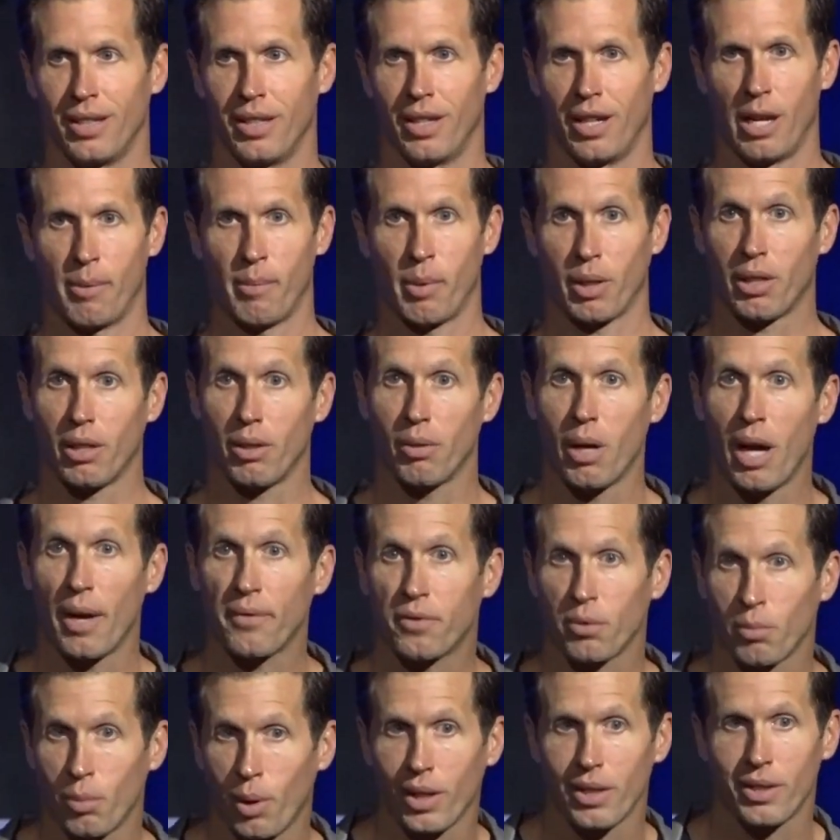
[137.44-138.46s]
And I'm like, You don't have
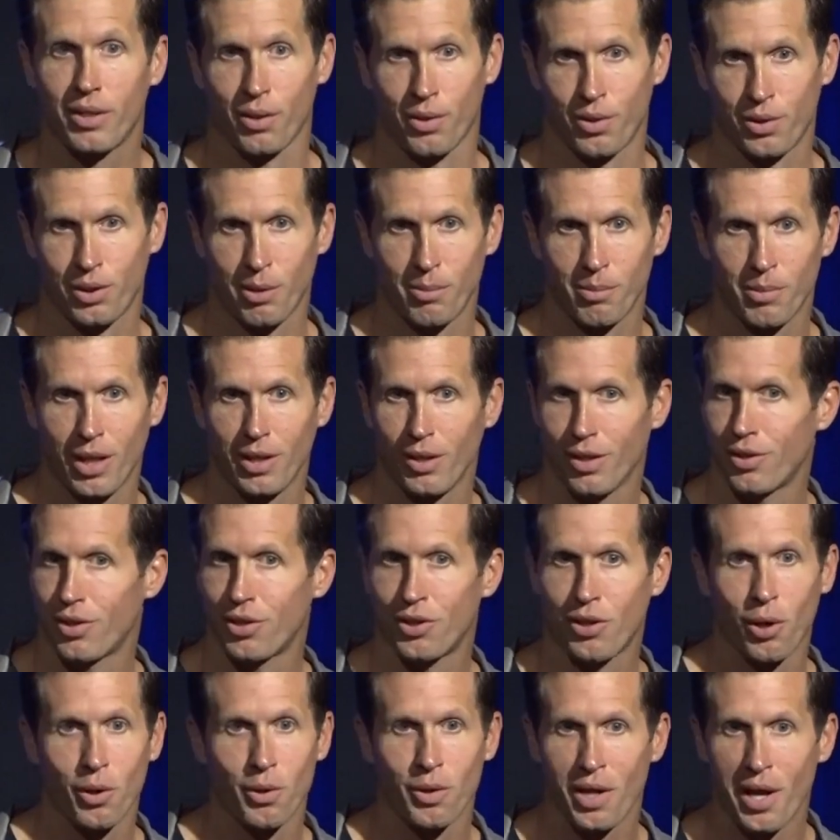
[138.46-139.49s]
to wait until someday. Let's
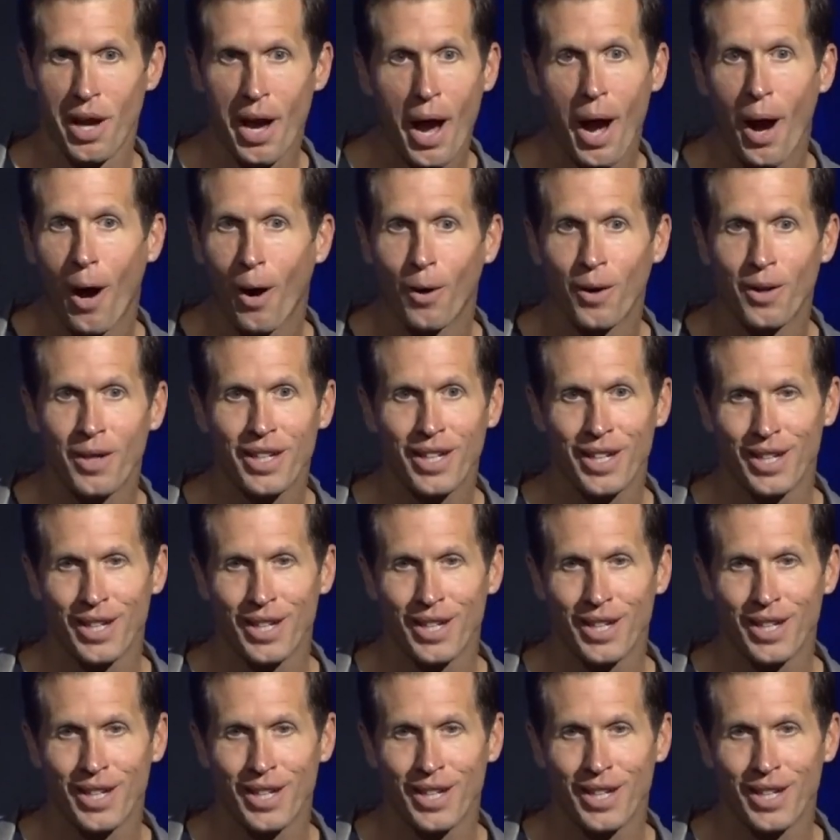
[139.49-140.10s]
start now.